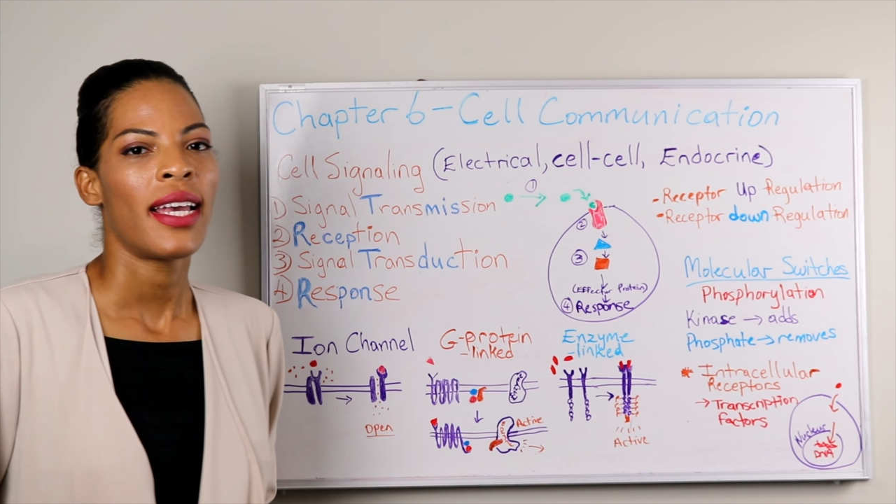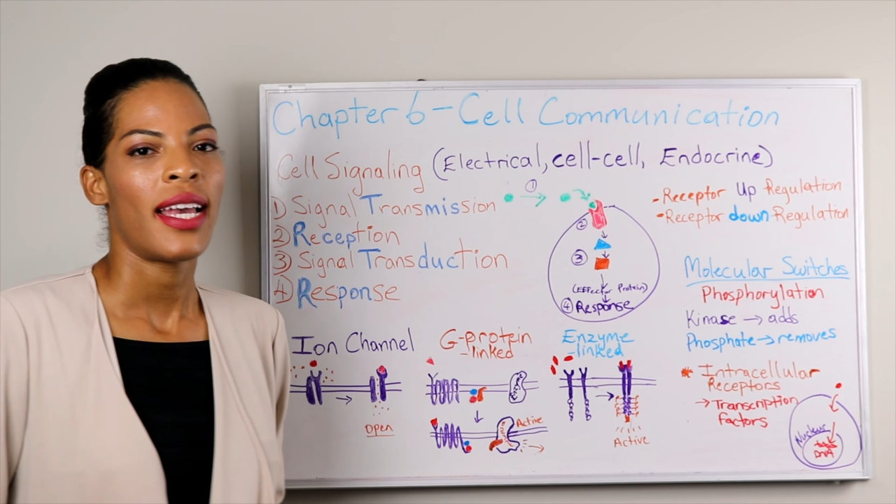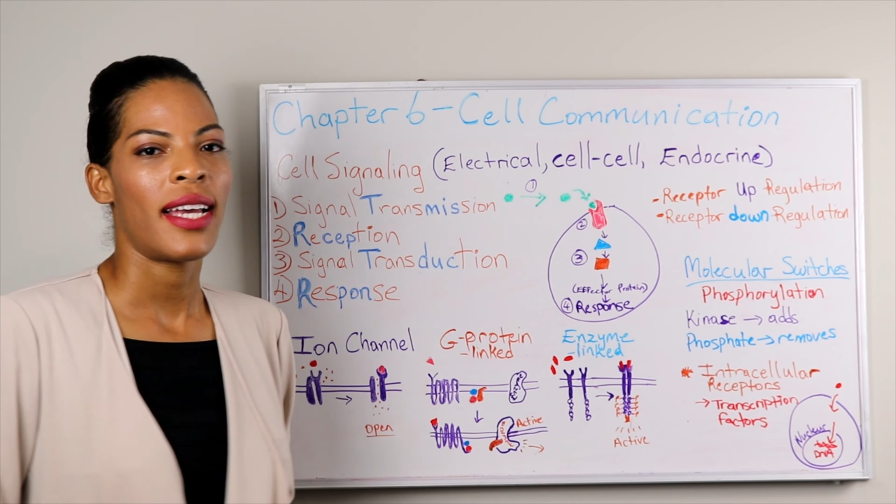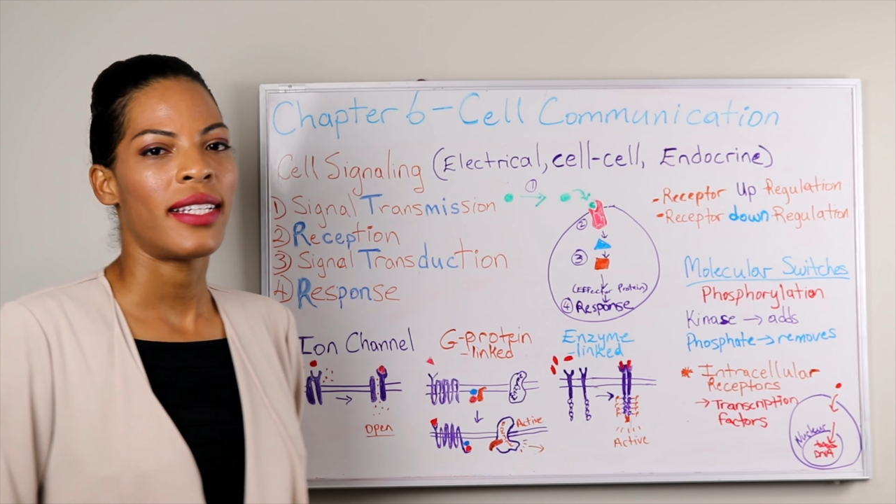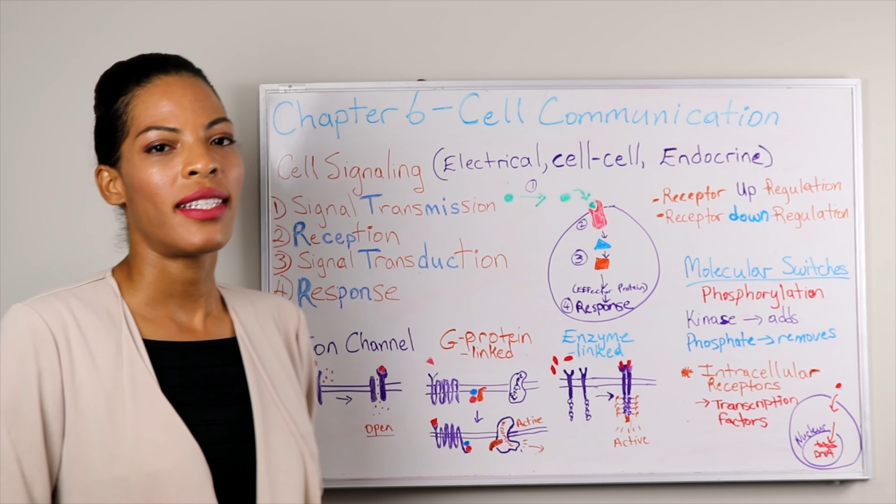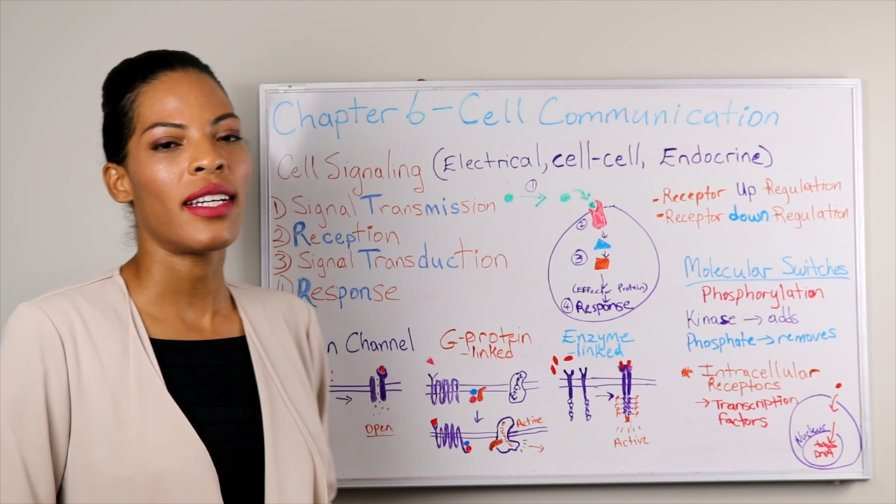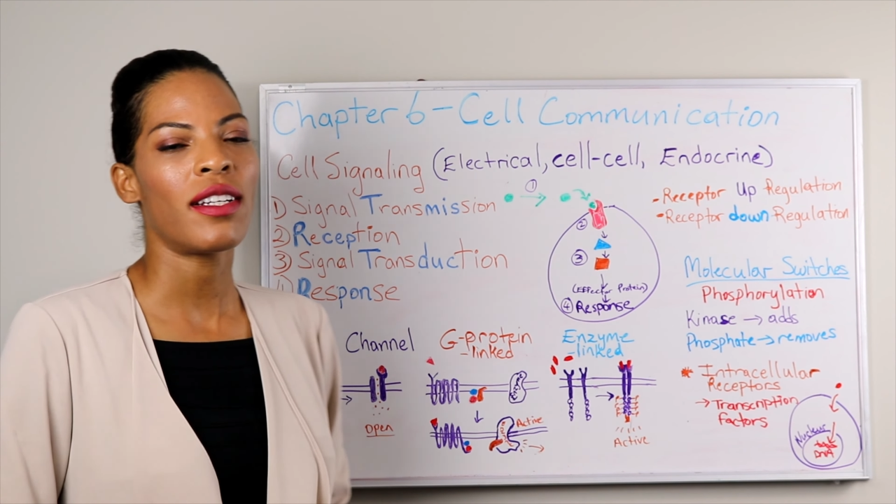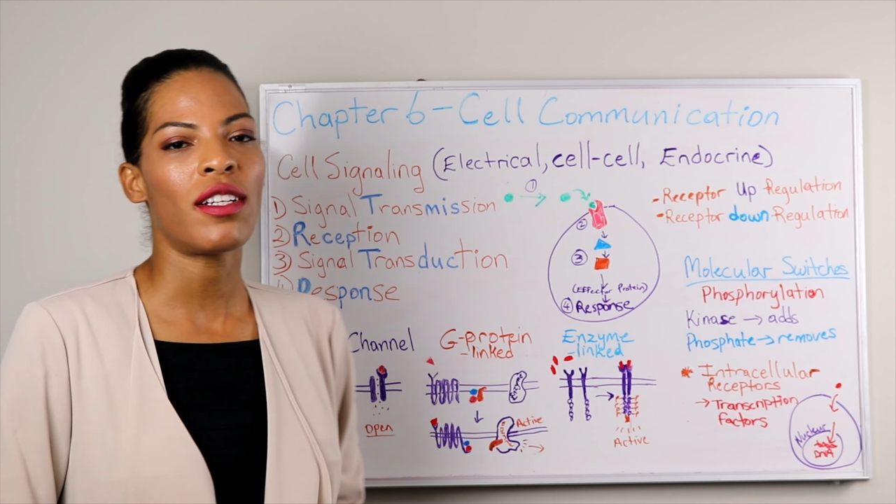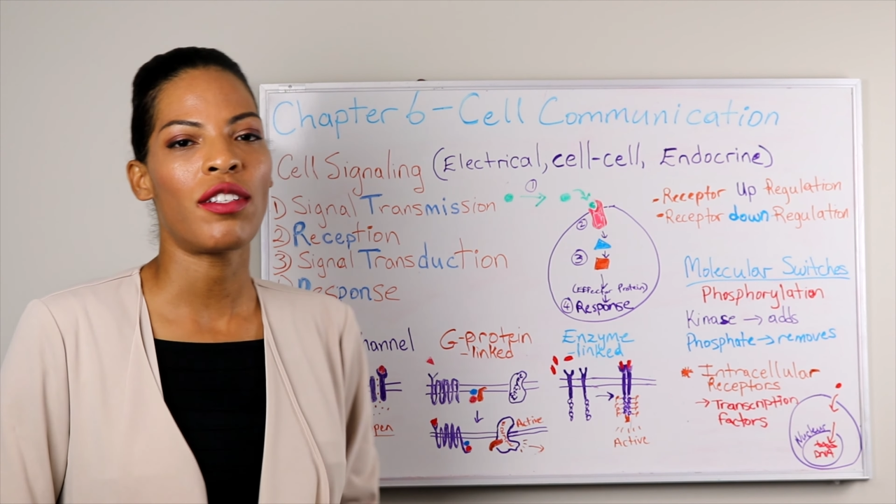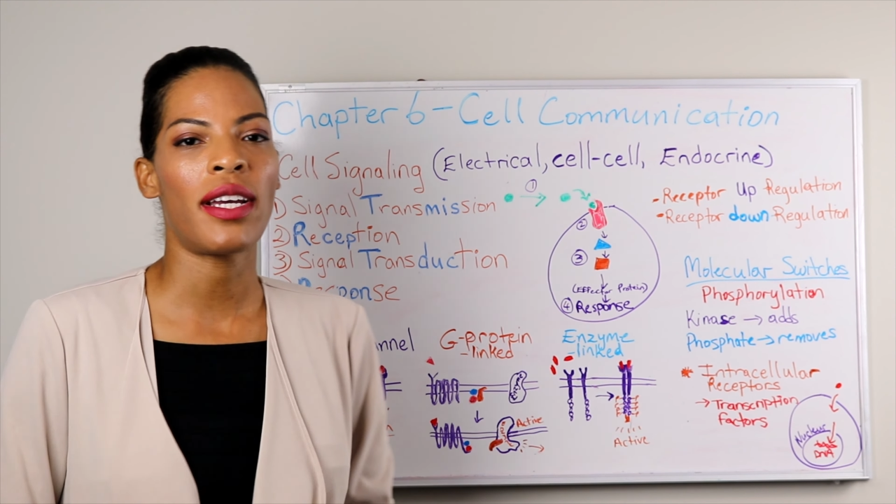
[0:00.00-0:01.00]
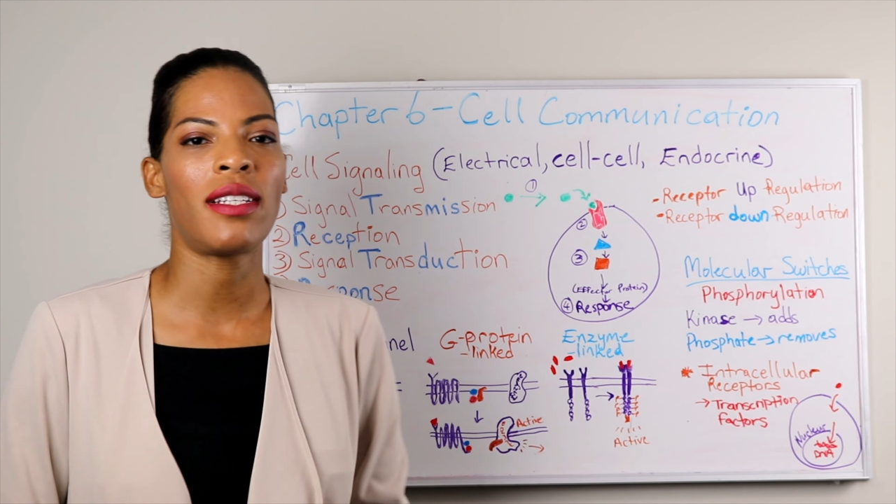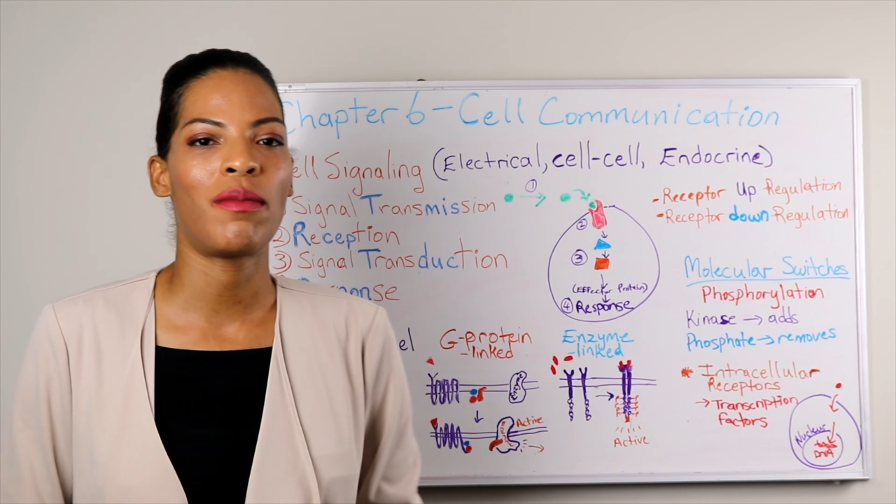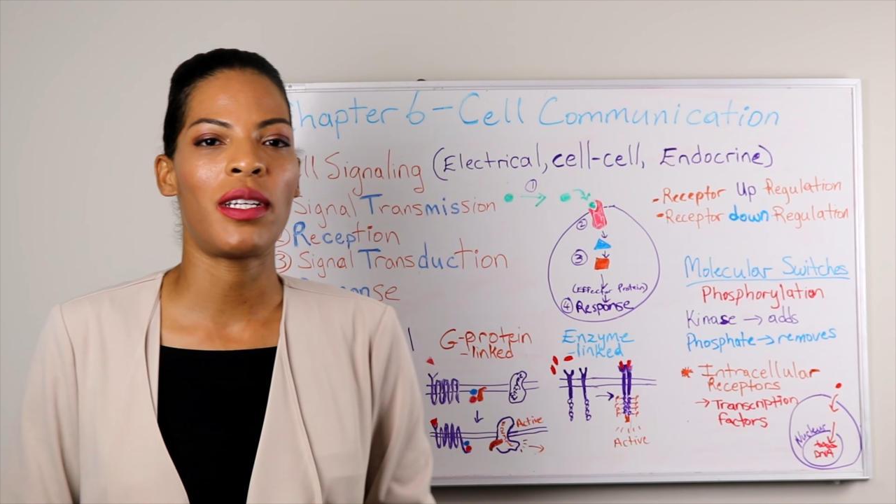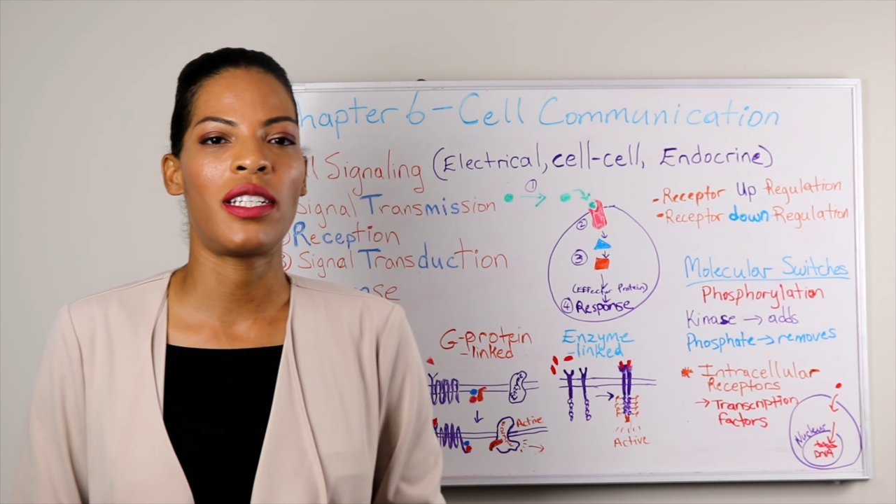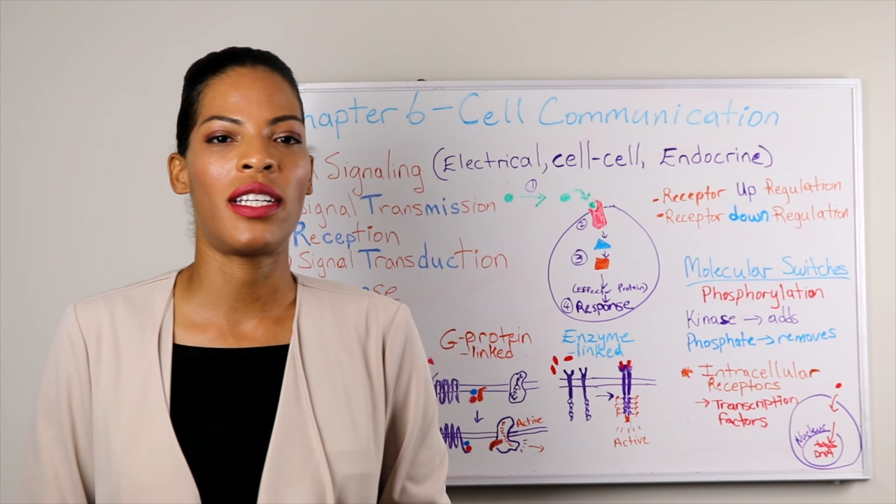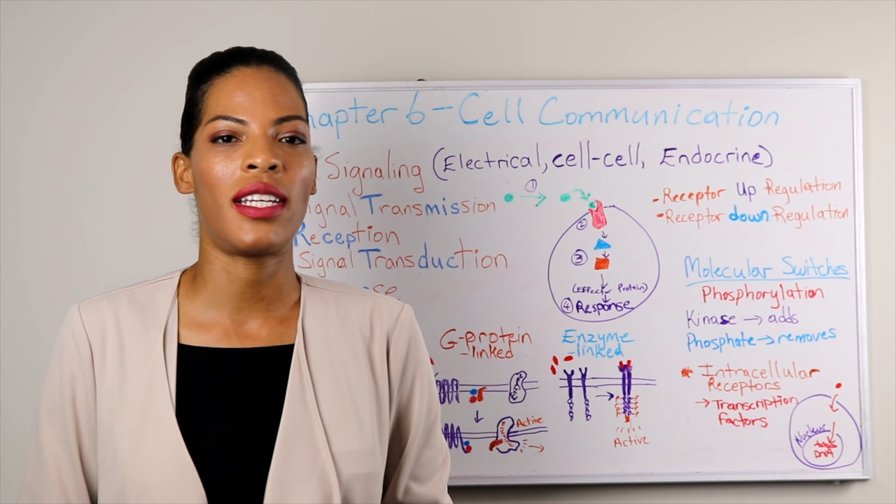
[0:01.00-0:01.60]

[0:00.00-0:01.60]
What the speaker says: And signal transmission